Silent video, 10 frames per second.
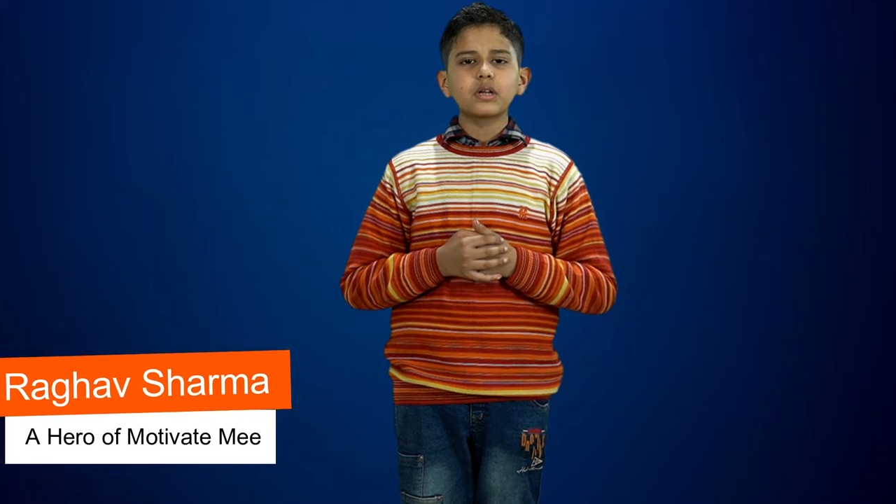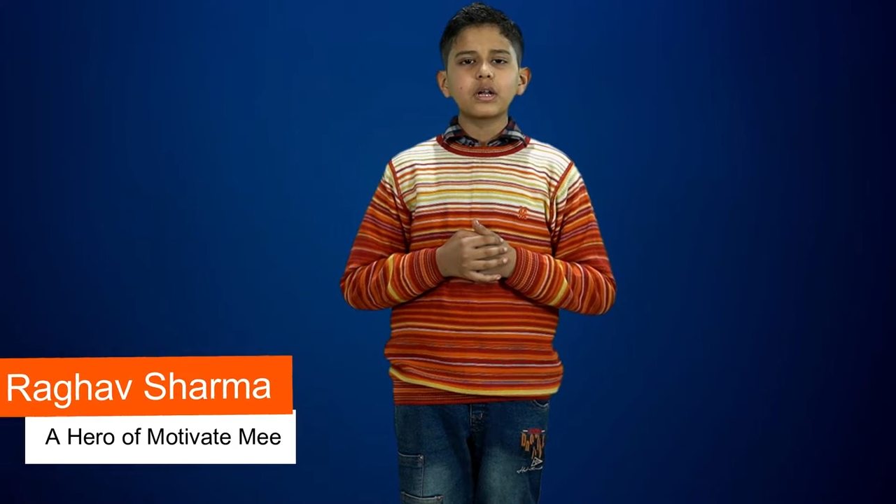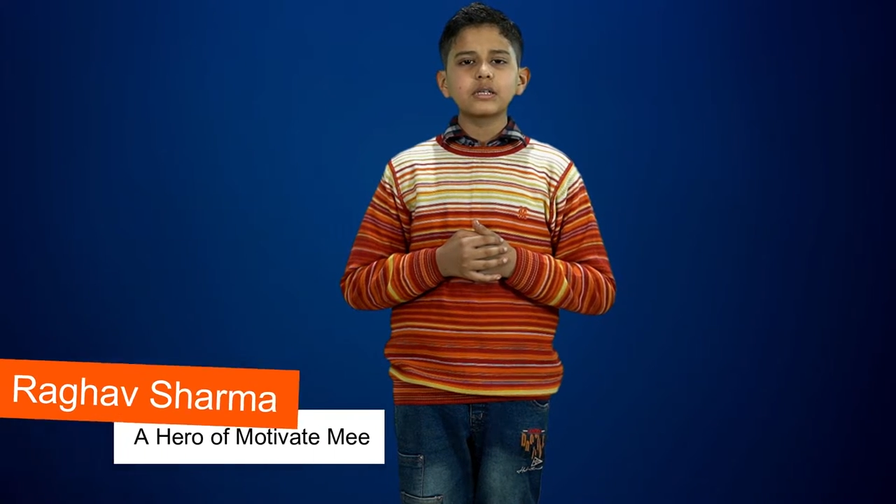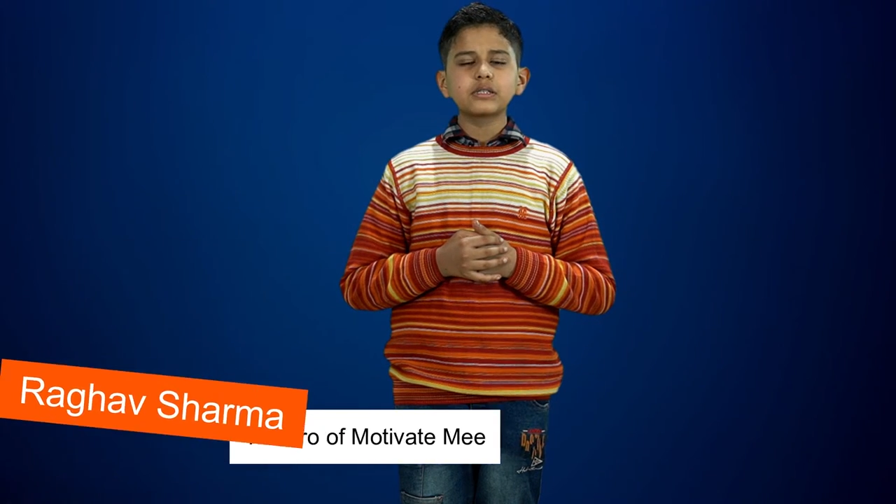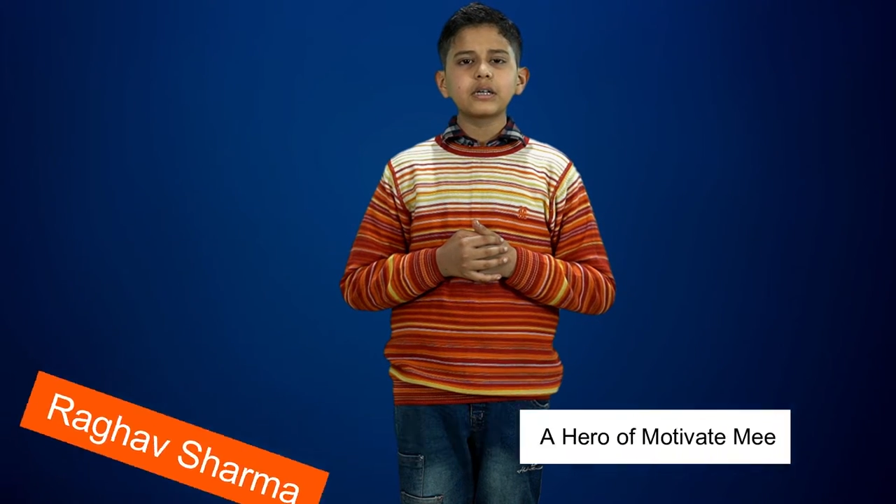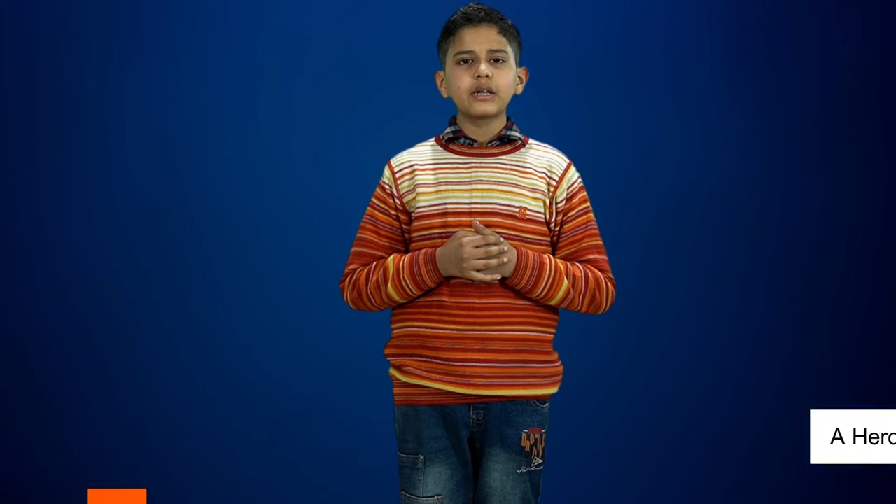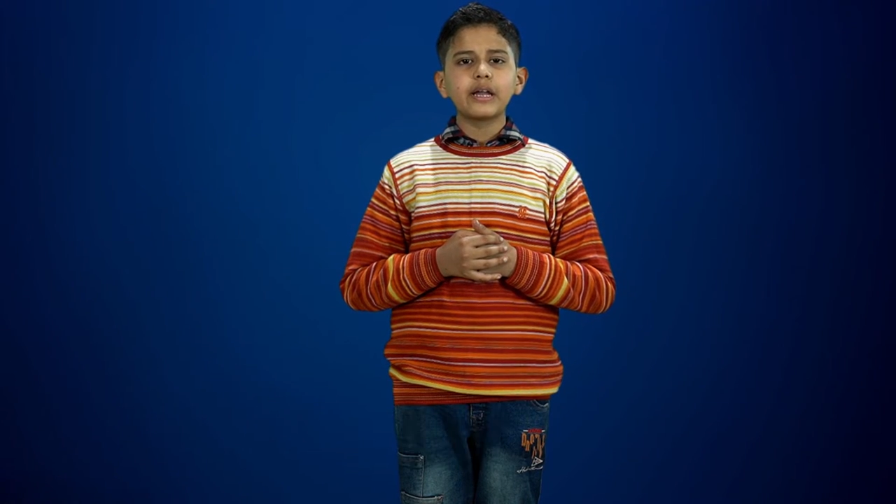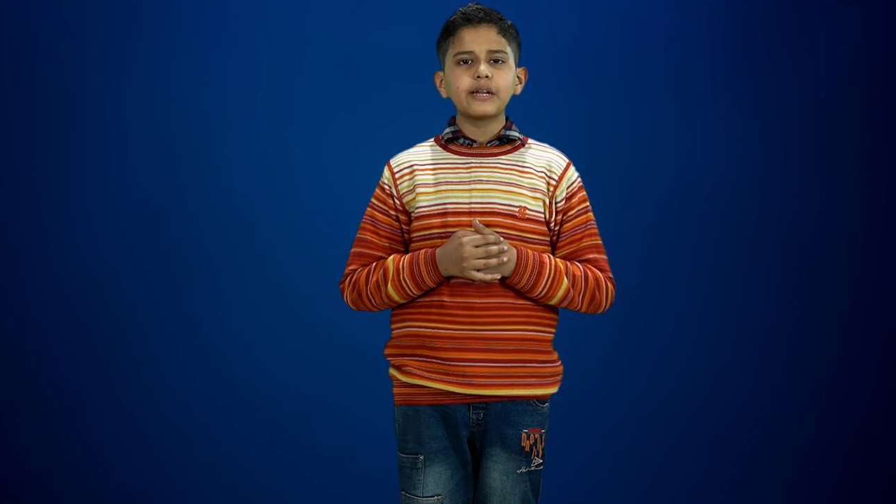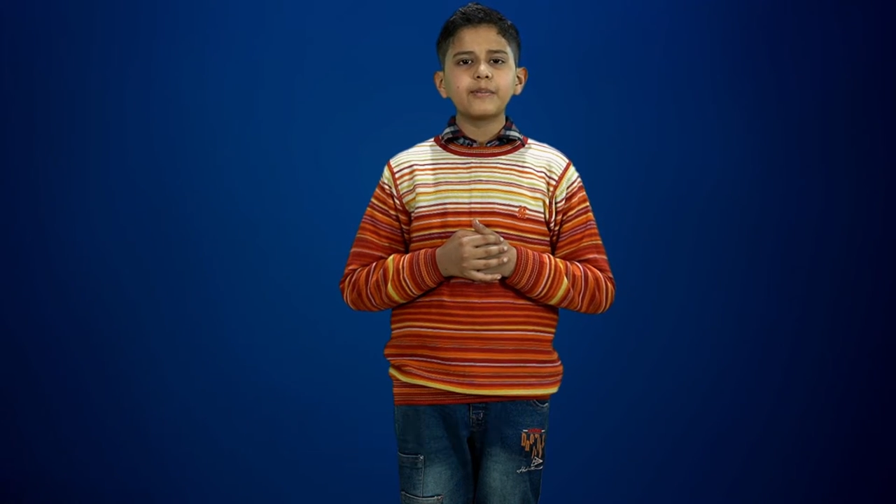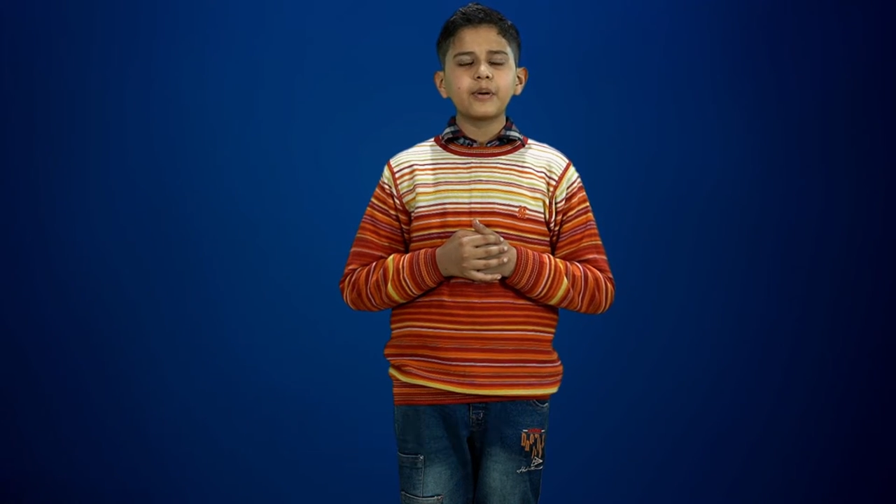class in
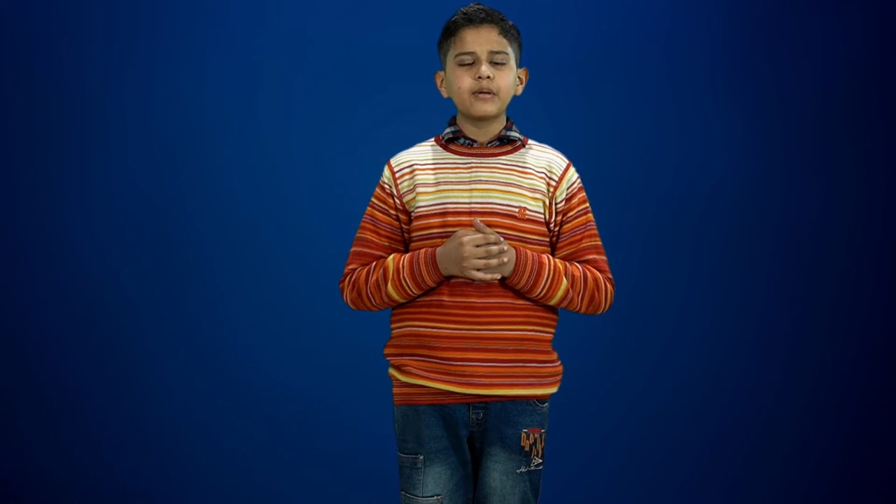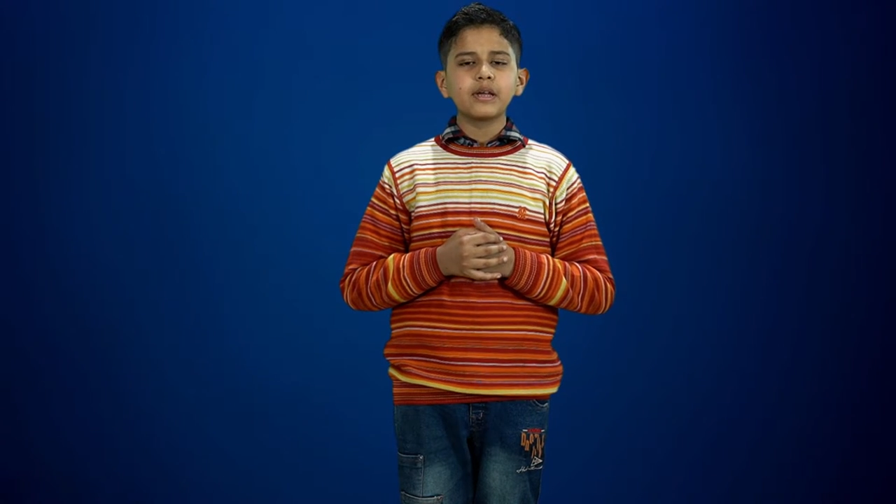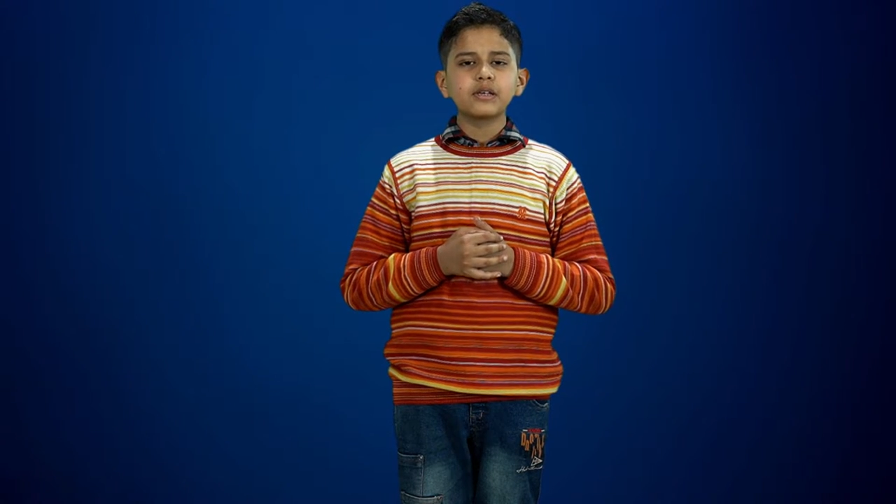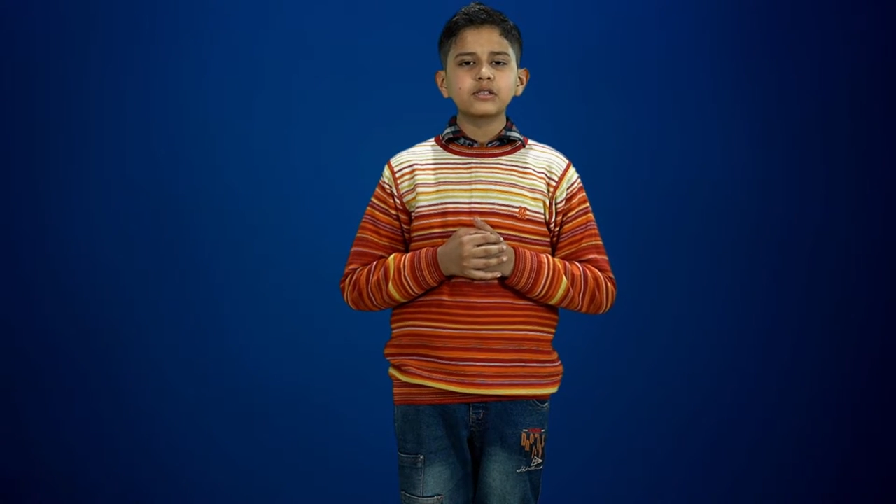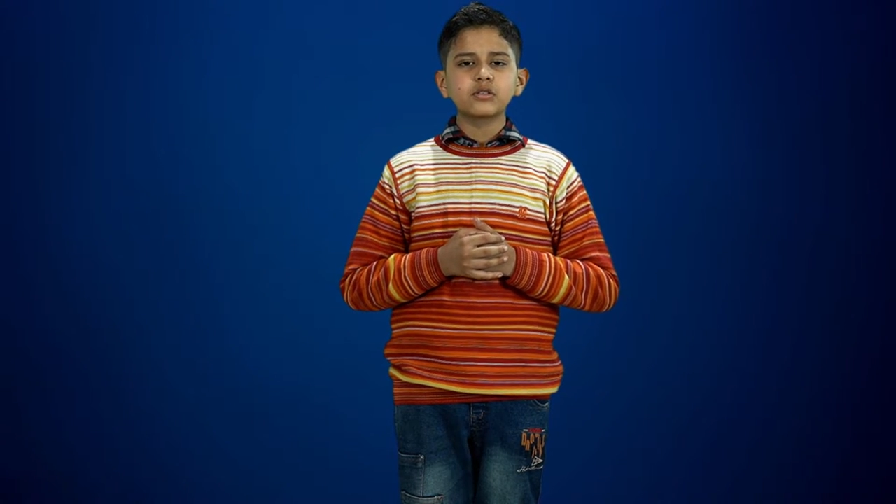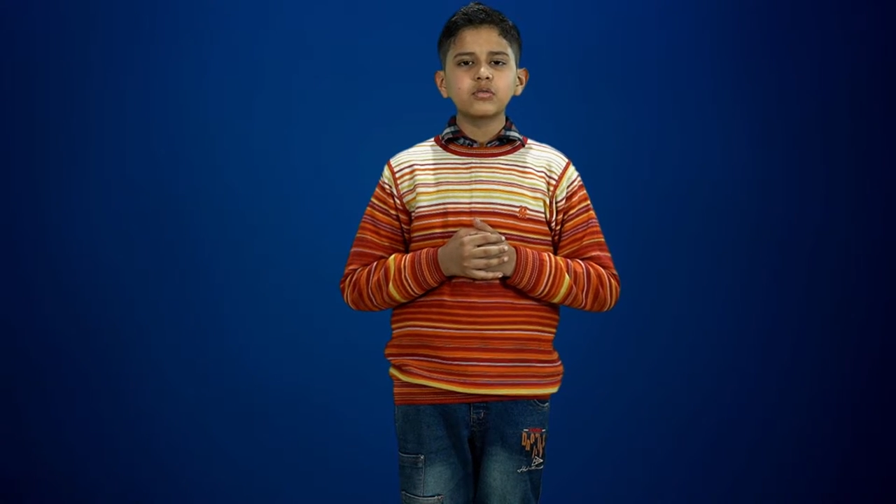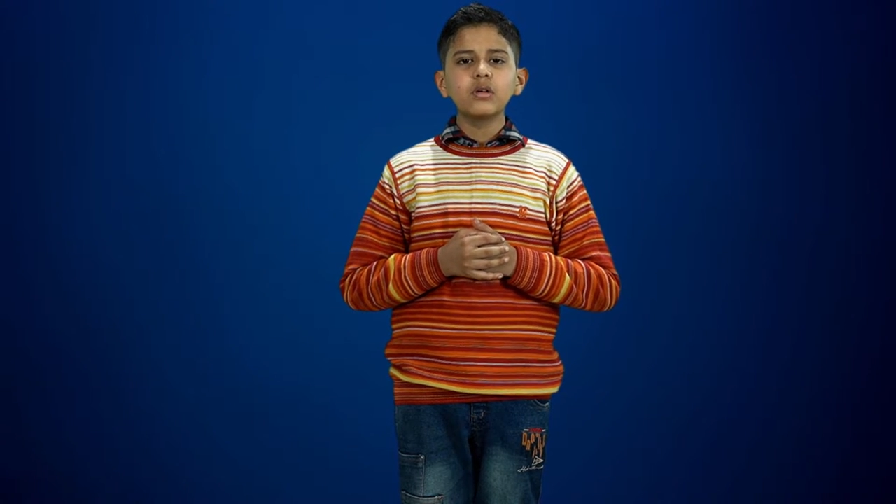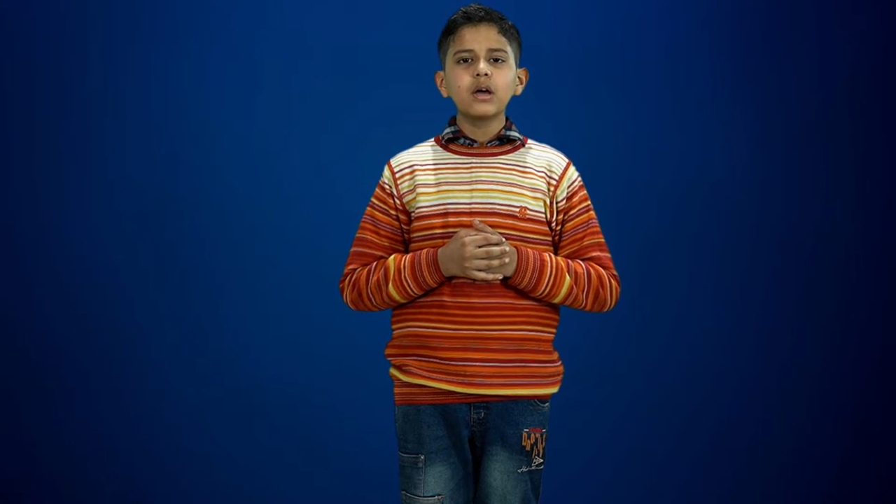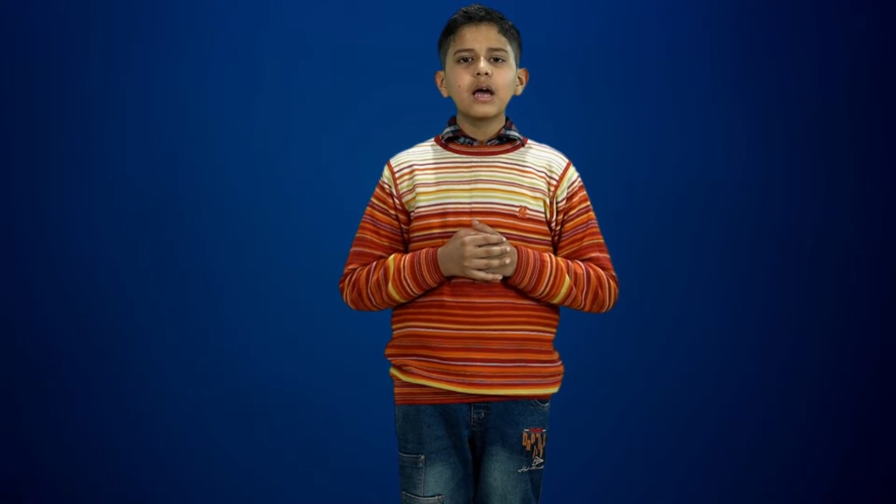Delhi Public School.